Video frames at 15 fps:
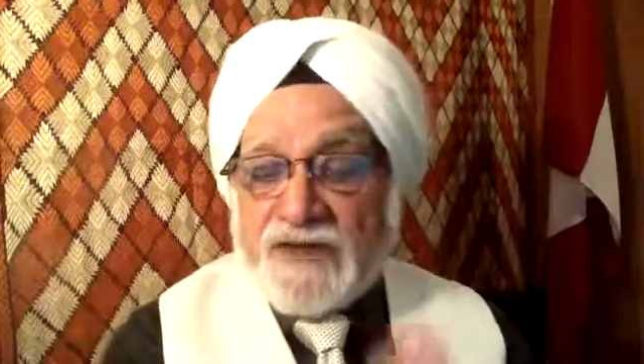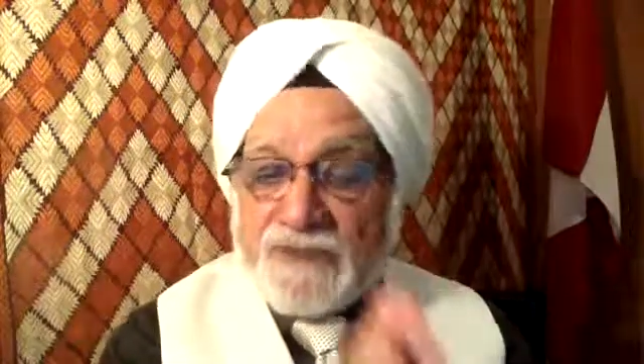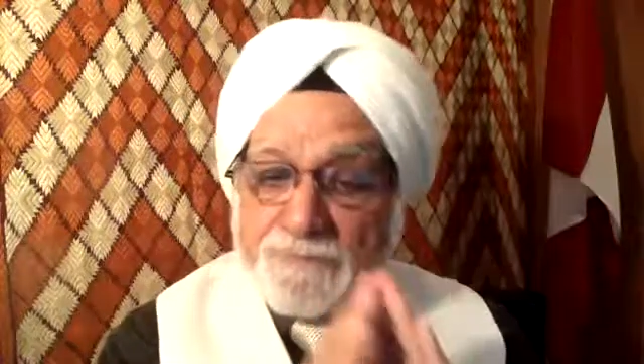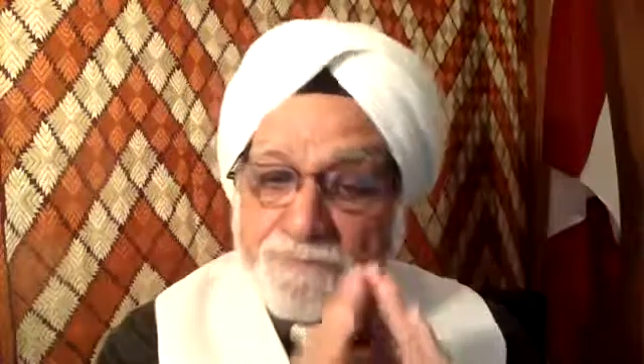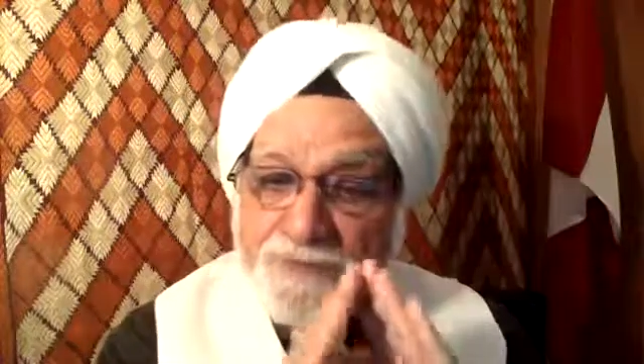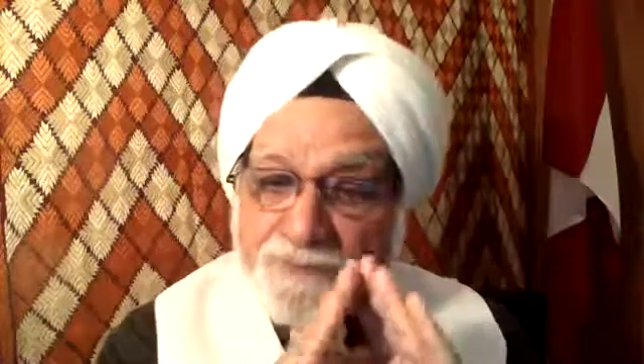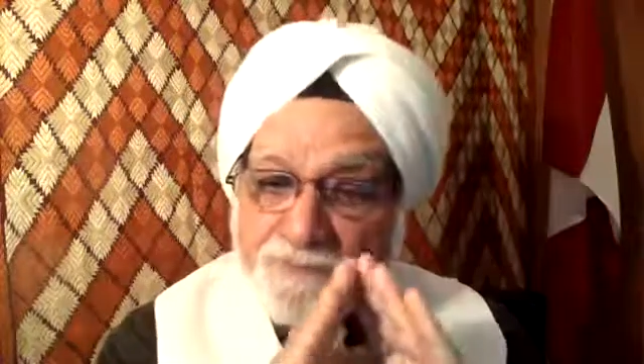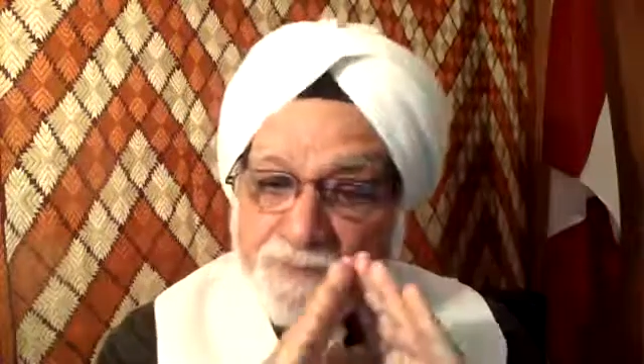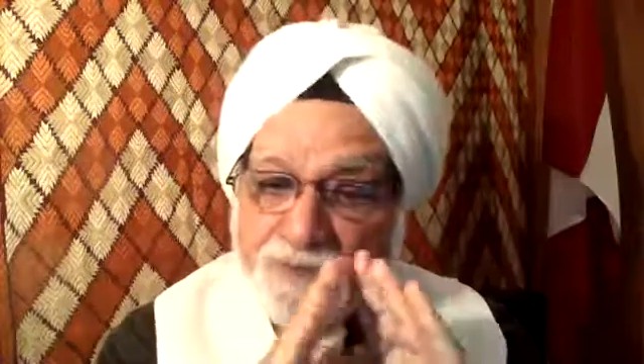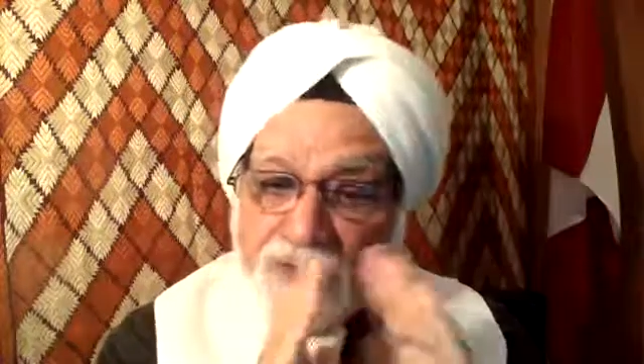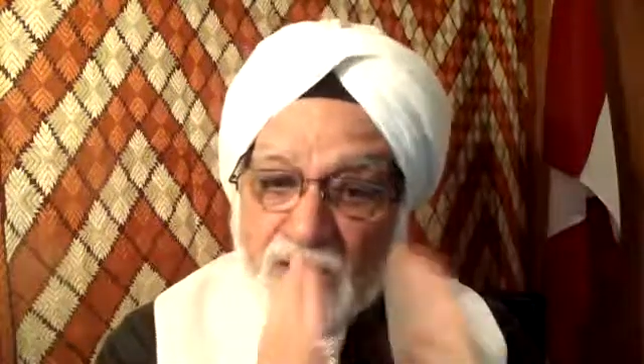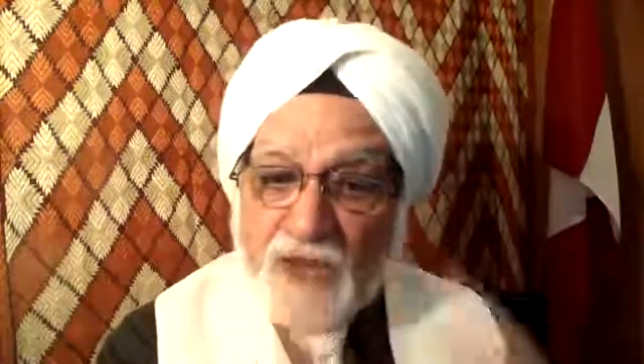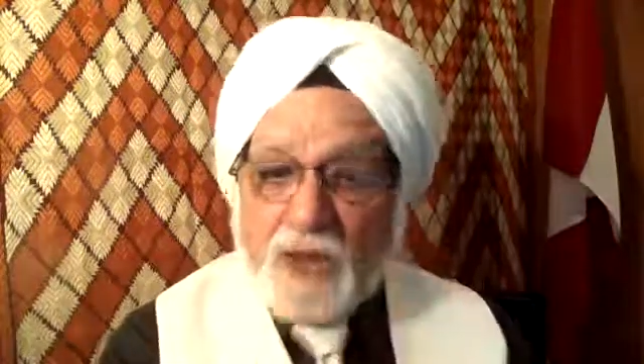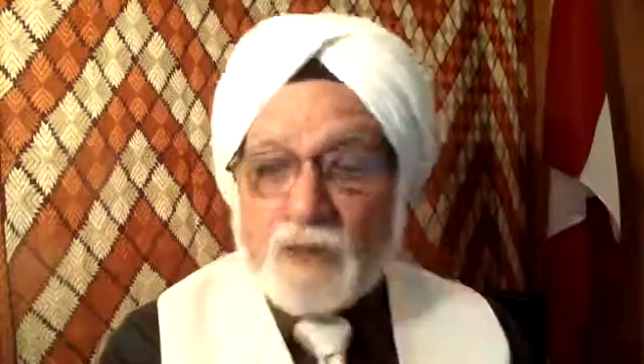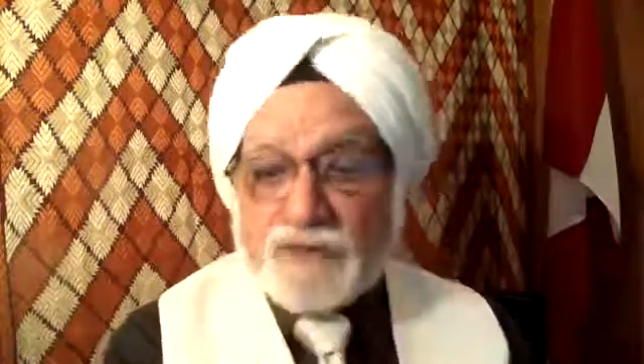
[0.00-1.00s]
and people
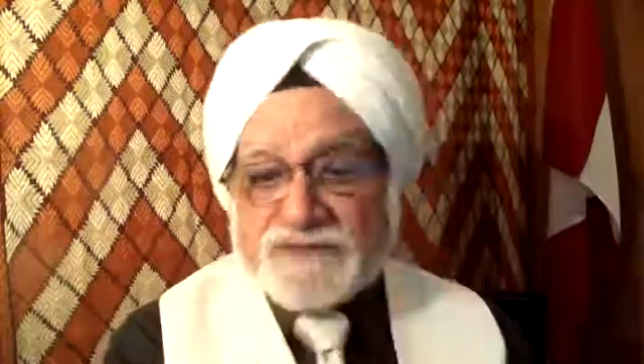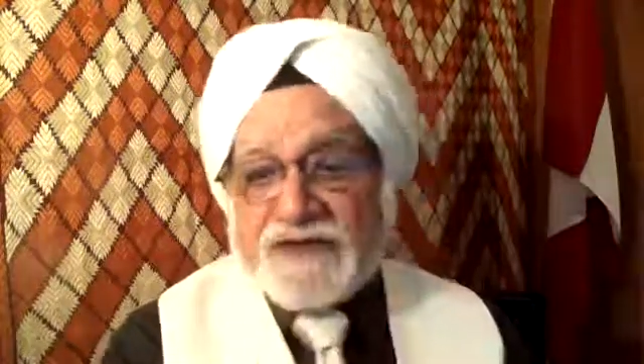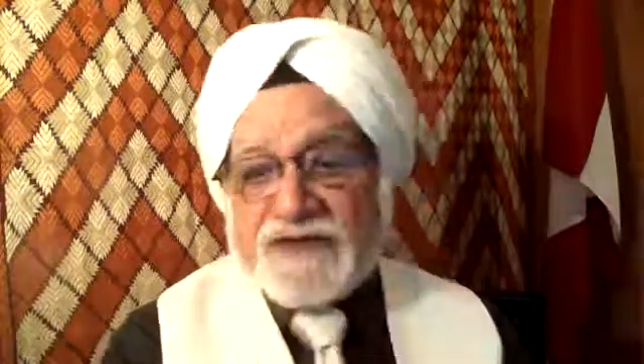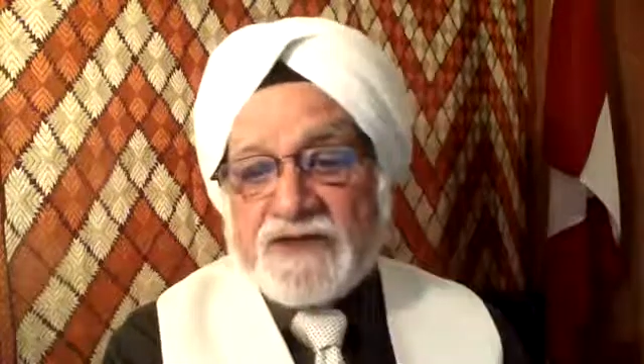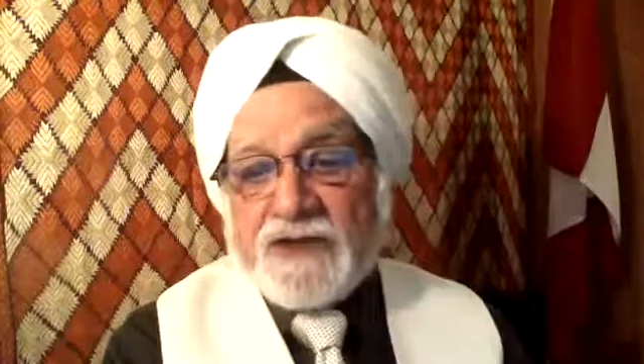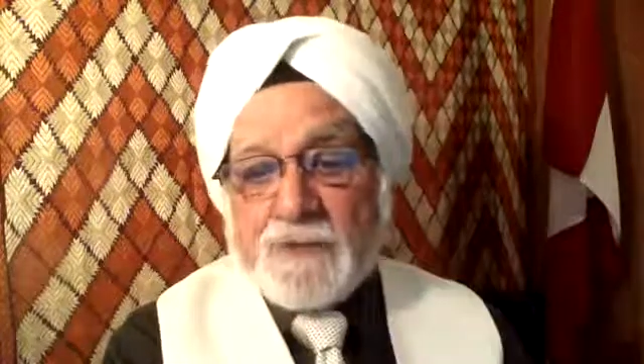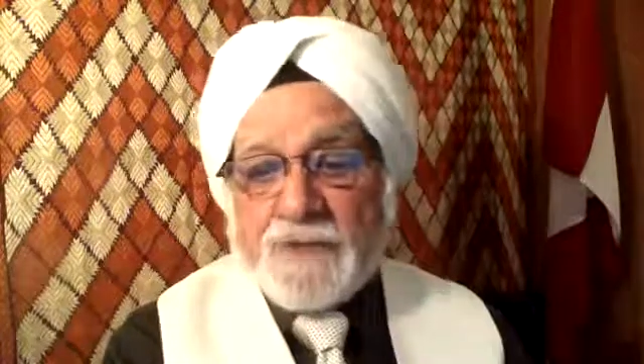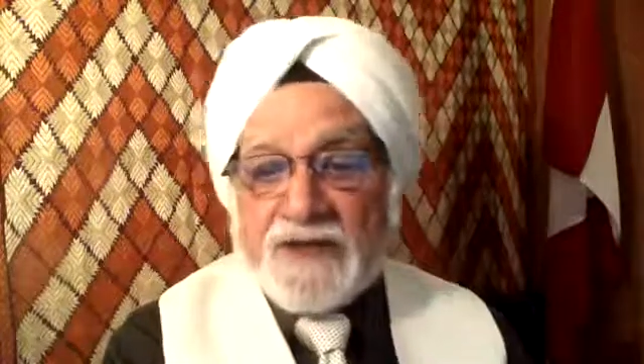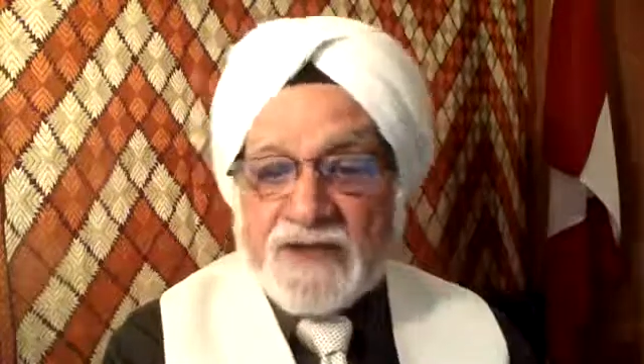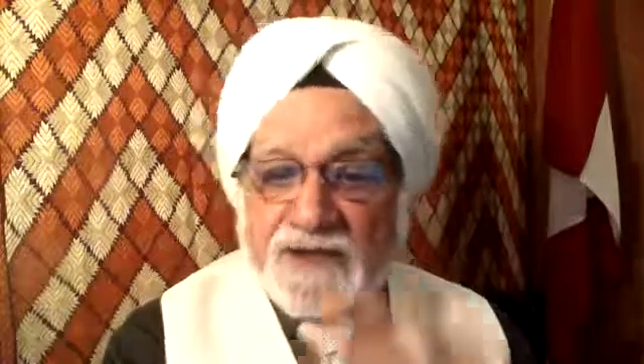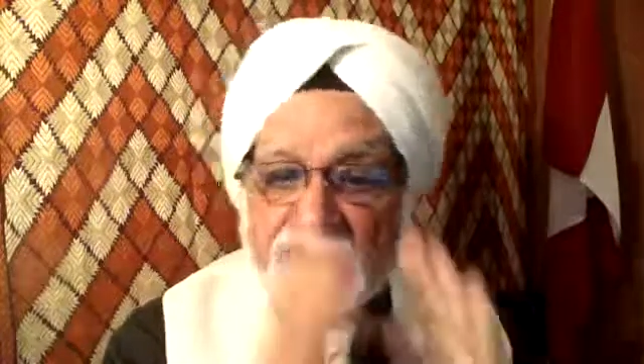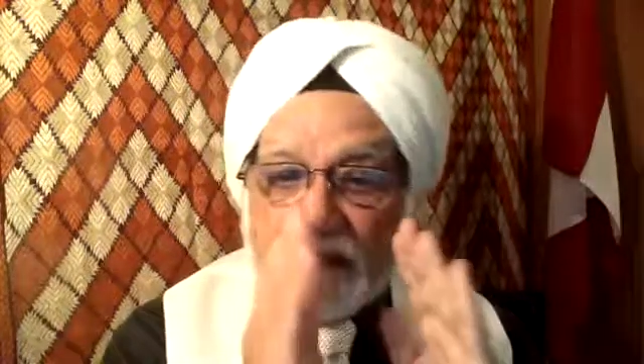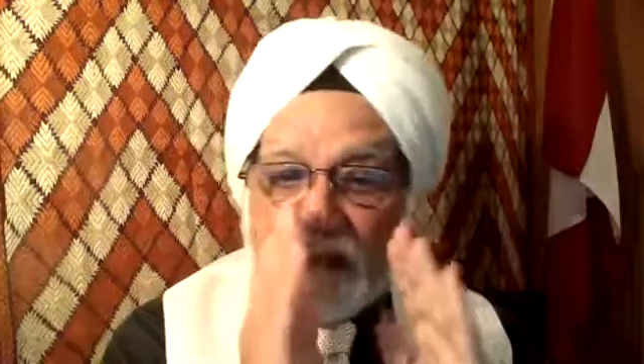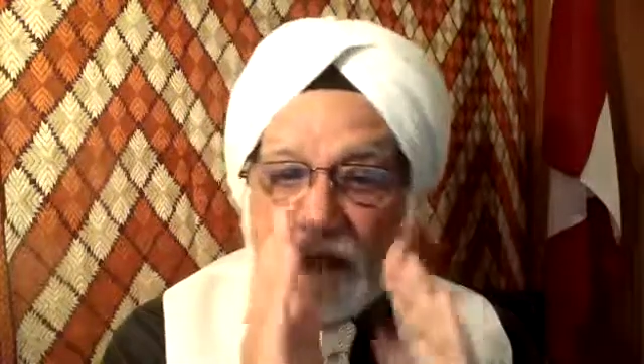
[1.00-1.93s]
outside Quebec,